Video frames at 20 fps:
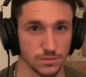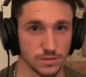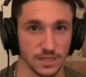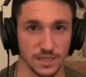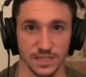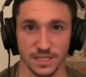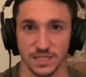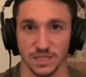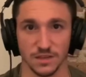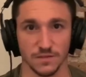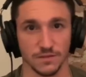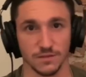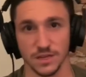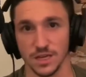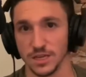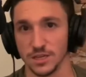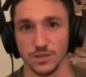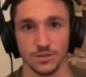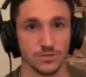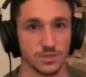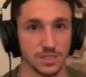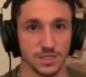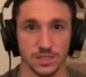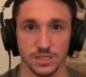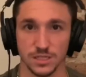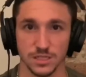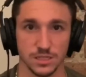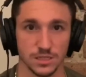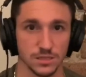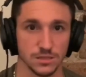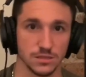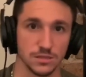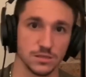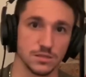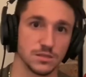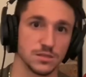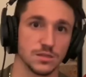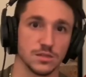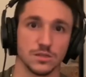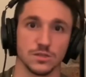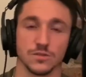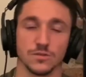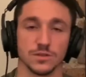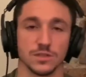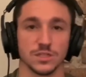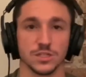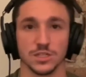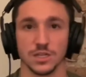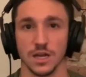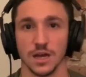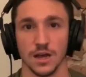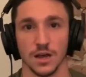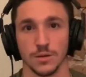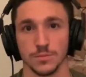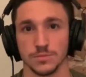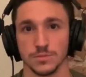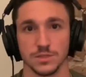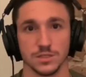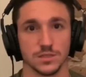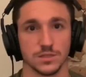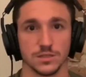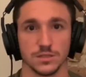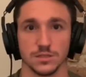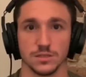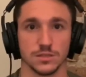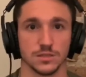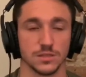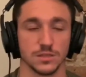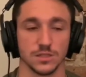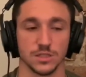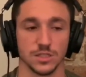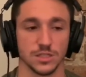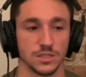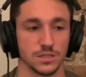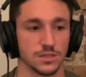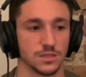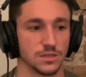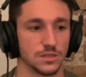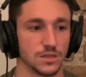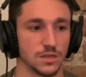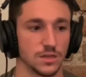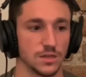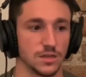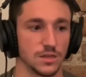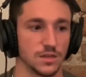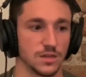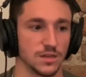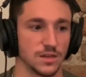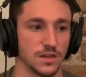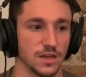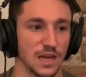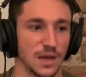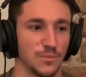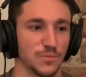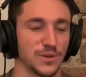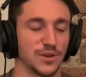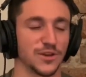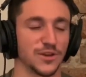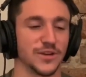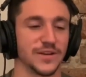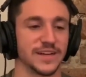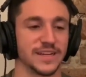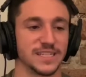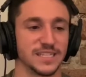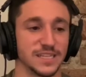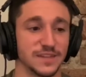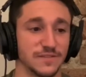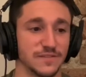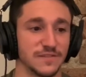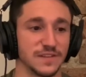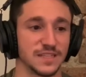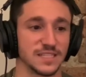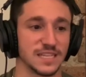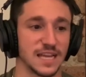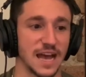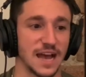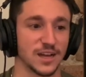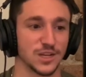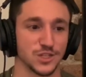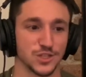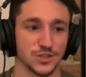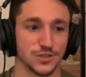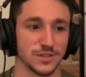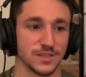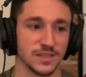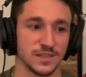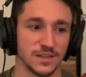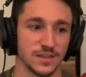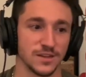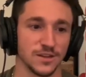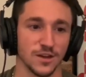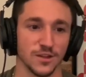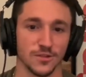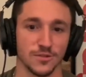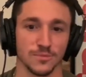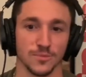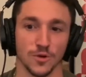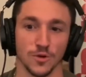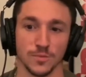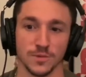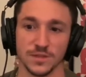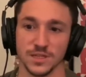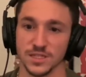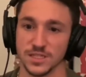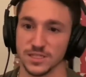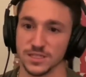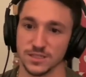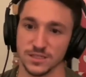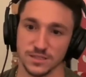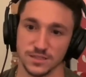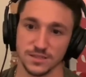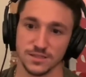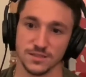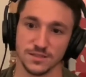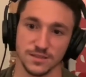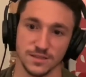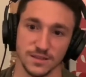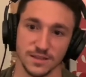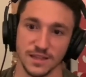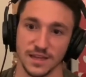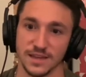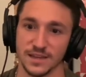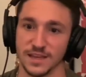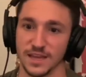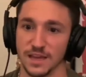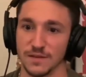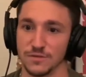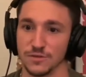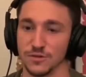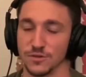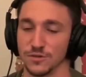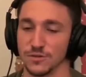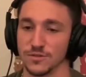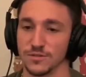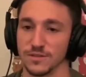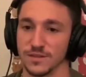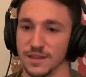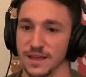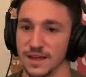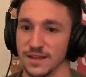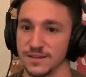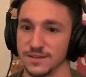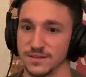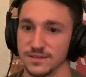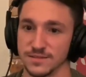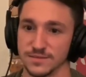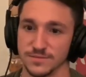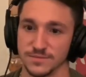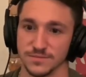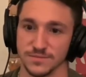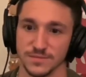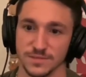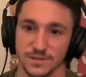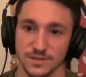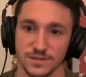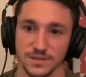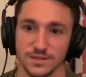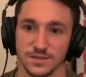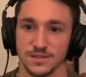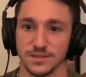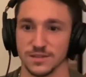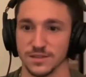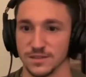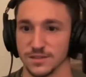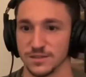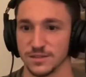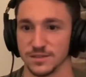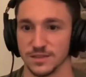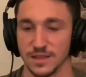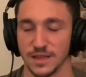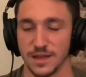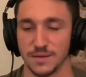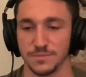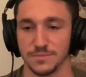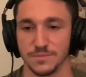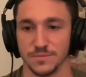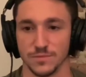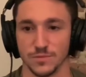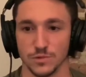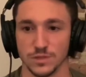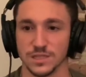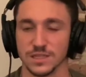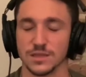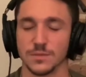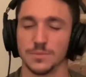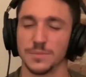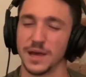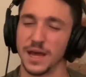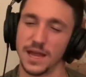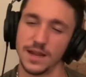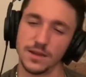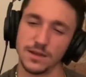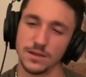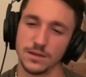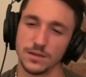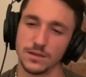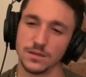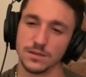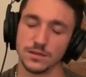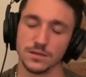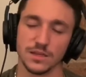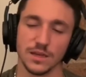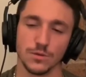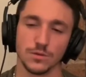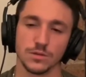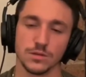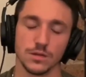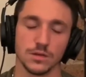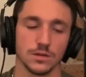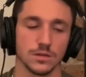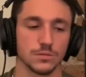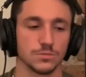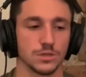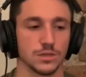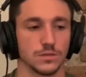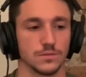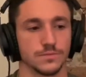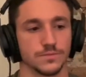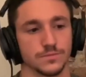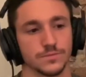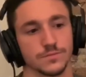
that the TVA uses to do its jobs and shit. I'm curious if it's actually another Mobius that gave her that that was it the pen they were talking about?